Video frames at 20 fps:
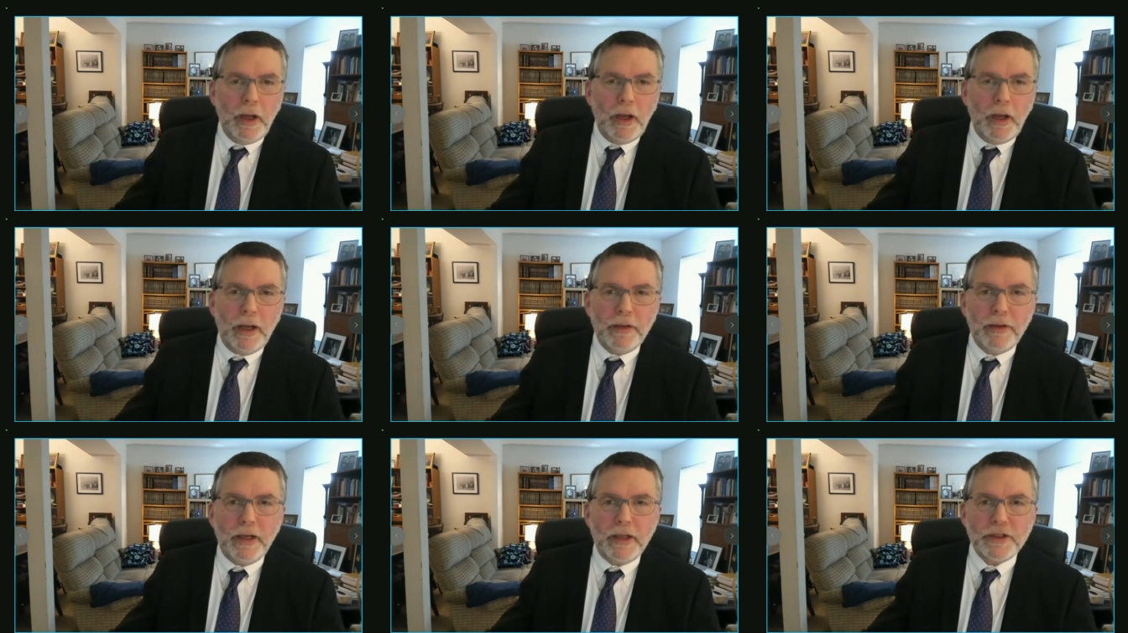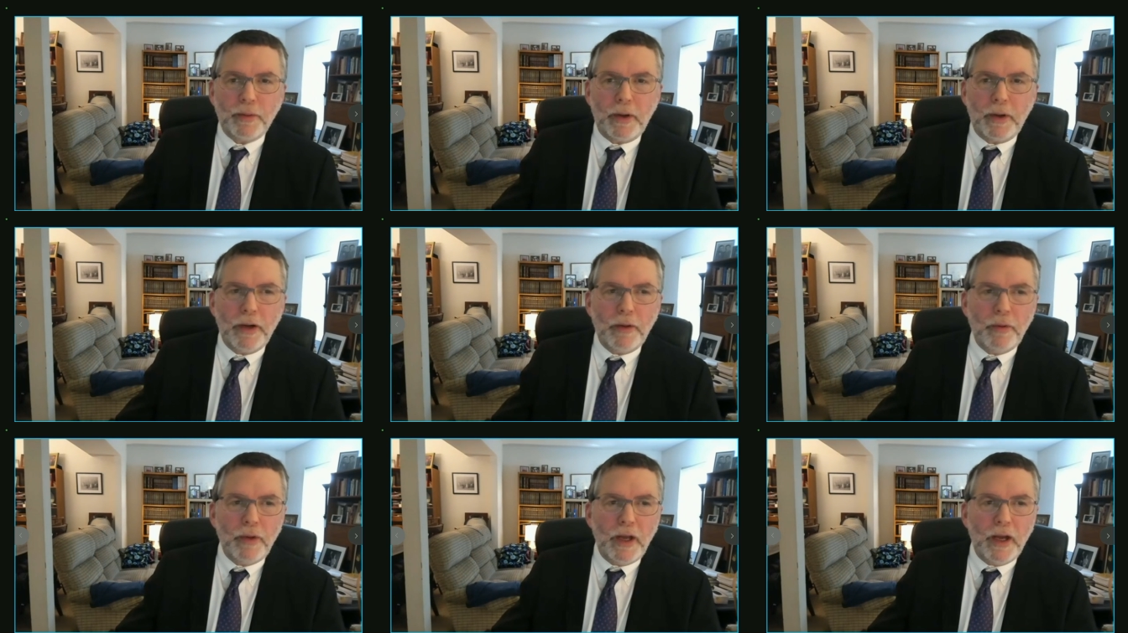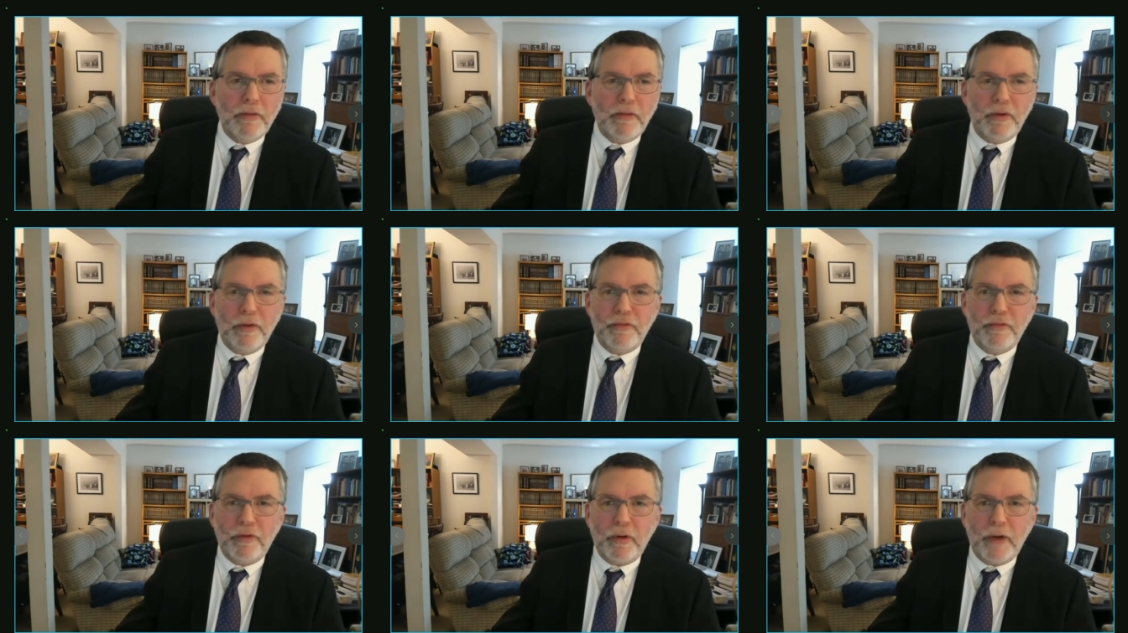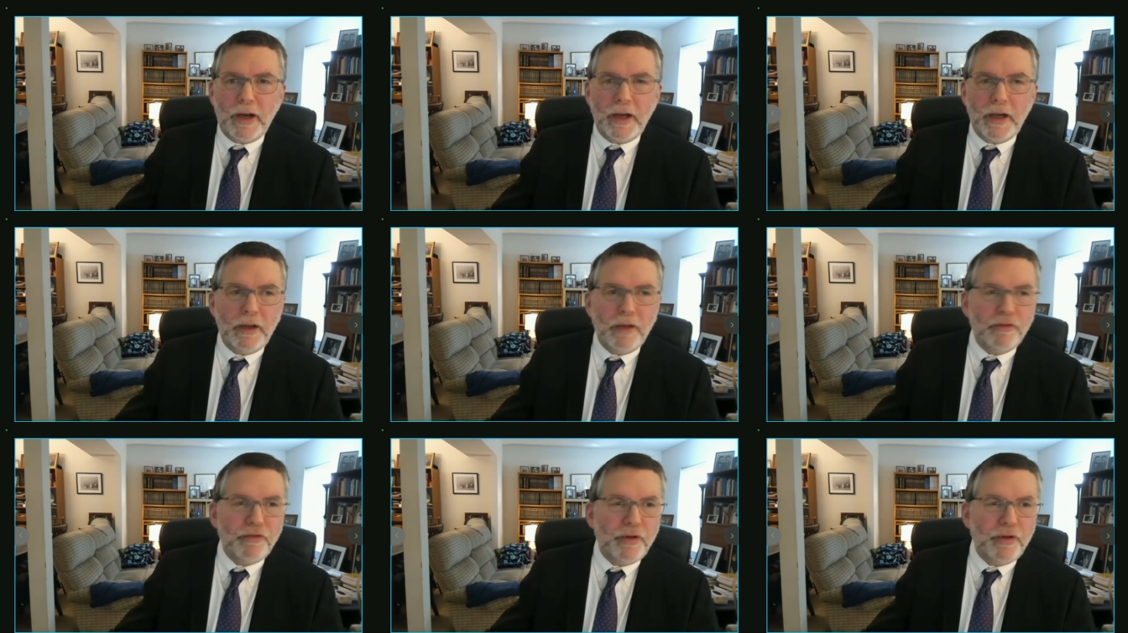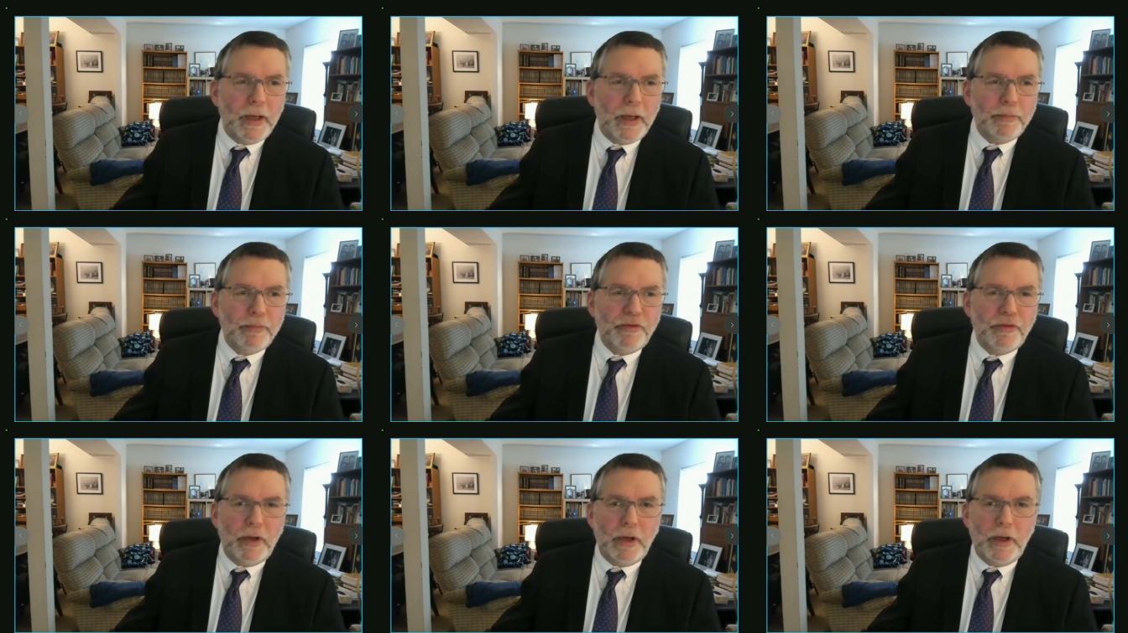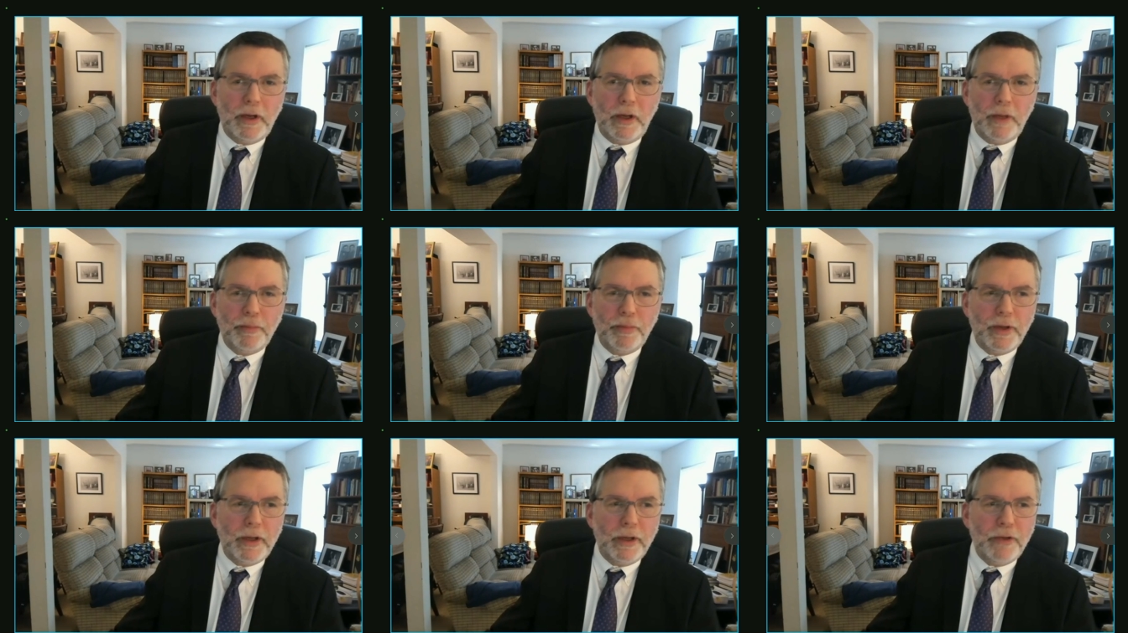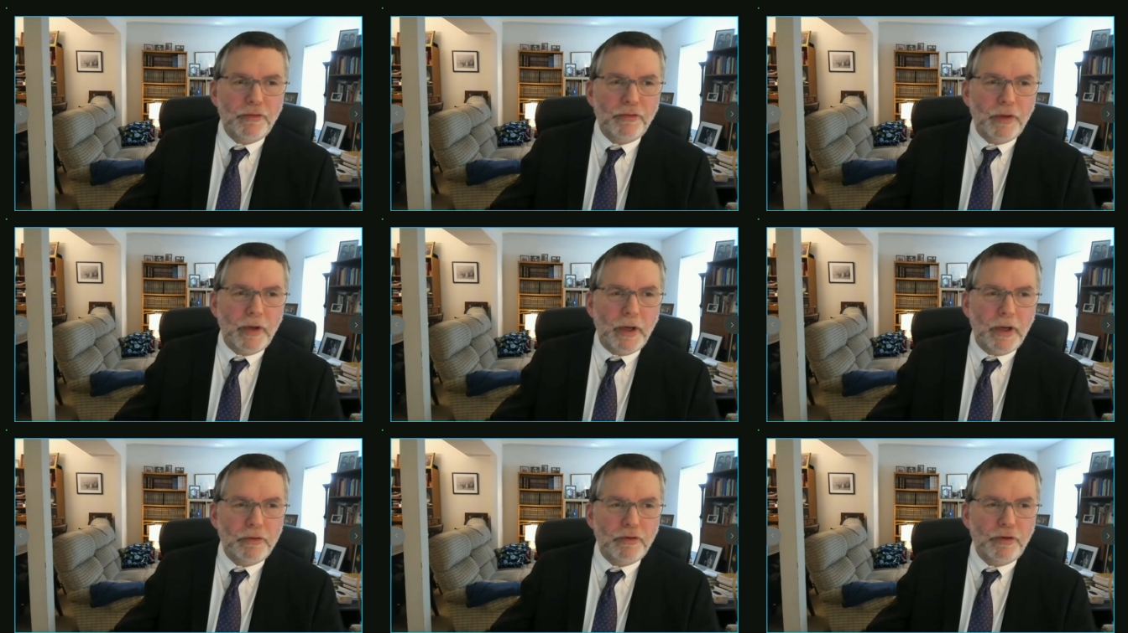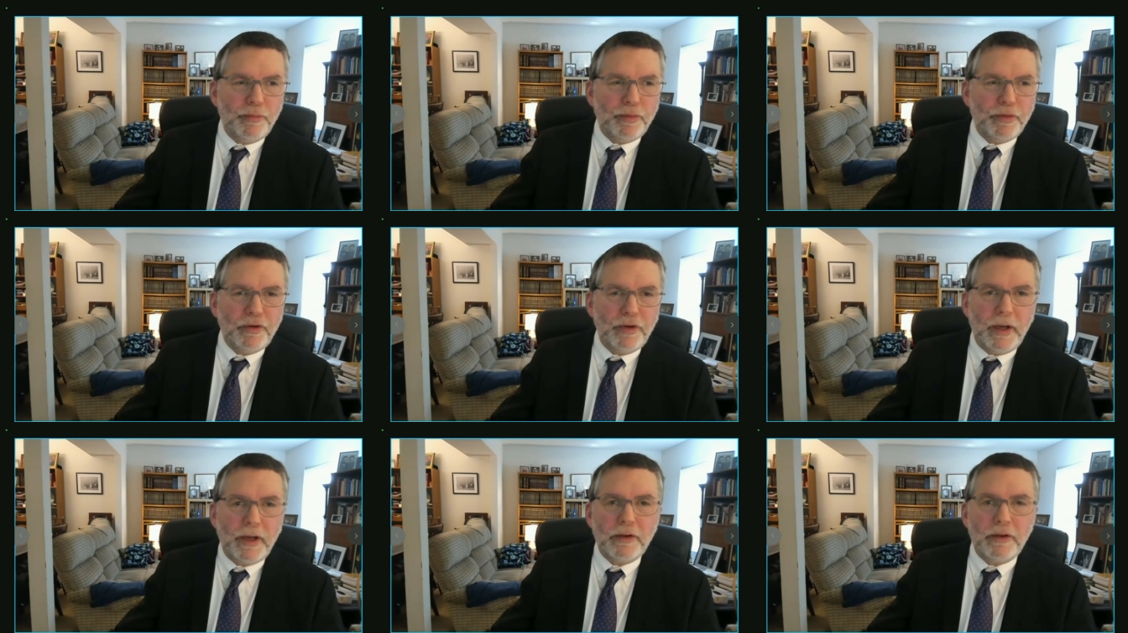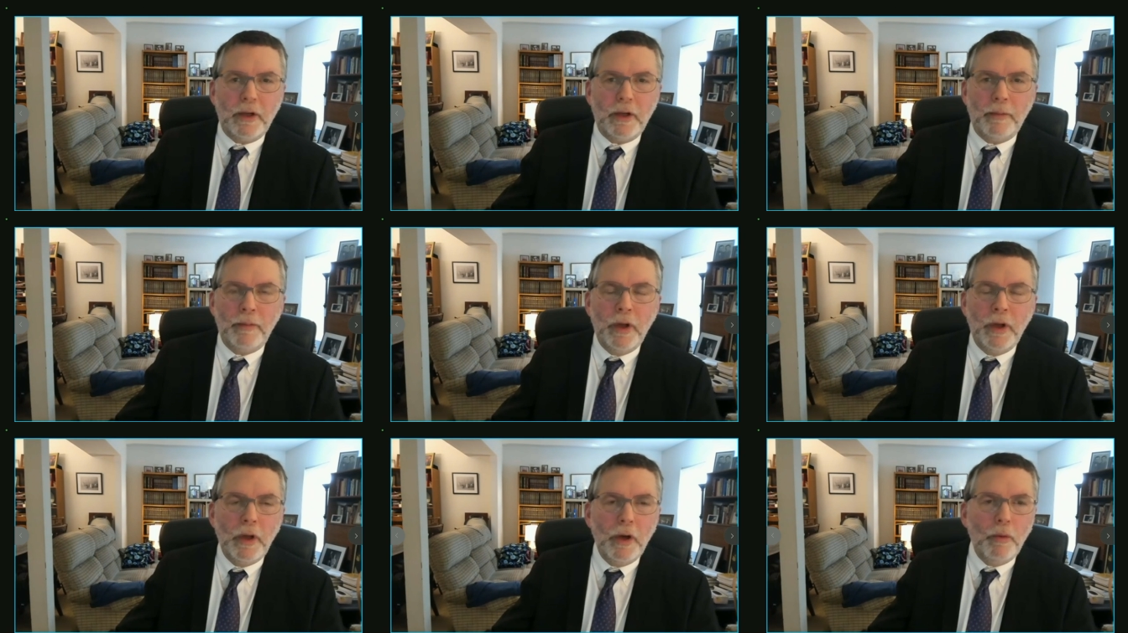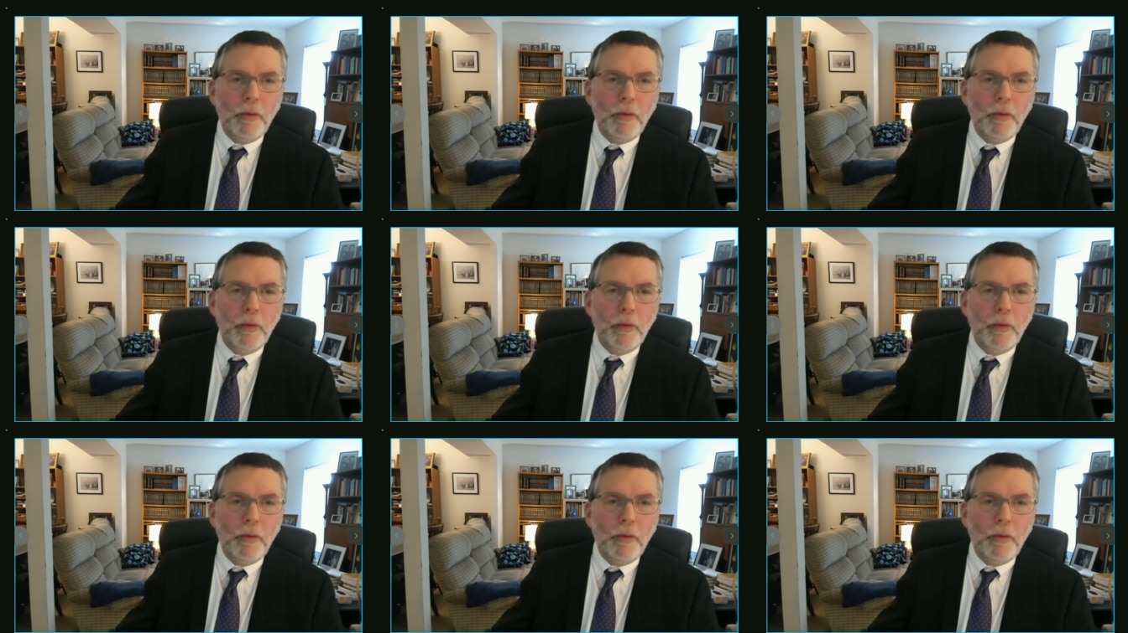and that's why we have a variety of steps in place to protect them.